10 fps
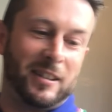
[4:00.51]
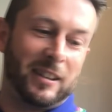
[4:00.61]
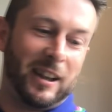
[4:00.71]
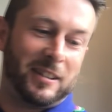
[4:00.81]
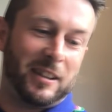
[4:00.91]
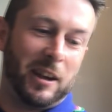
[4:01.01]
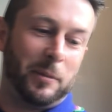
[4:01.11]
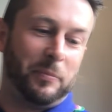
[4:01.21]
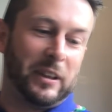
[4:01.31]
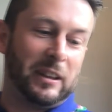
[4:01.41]
Lazio.
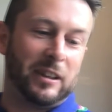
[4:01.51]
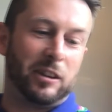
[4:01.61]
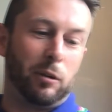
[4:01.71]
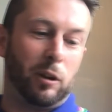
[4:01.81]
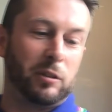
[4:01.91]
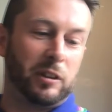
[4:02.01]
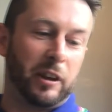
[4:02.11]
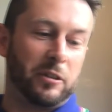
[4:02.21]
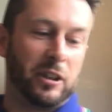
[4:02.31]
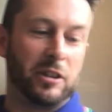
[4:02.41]
Lazio long
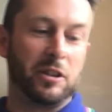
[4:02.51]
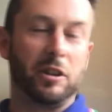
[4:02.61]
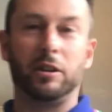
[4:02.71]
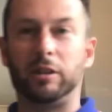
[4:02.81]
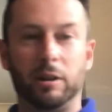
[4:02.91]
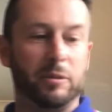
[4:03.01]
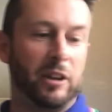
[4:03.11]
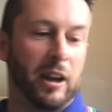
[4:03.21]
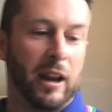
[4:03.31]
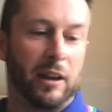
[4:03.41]
negotiations conclude with an
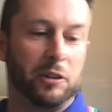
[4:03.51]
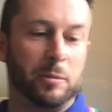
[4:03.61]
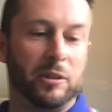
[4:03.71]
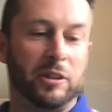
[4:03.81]
announcement,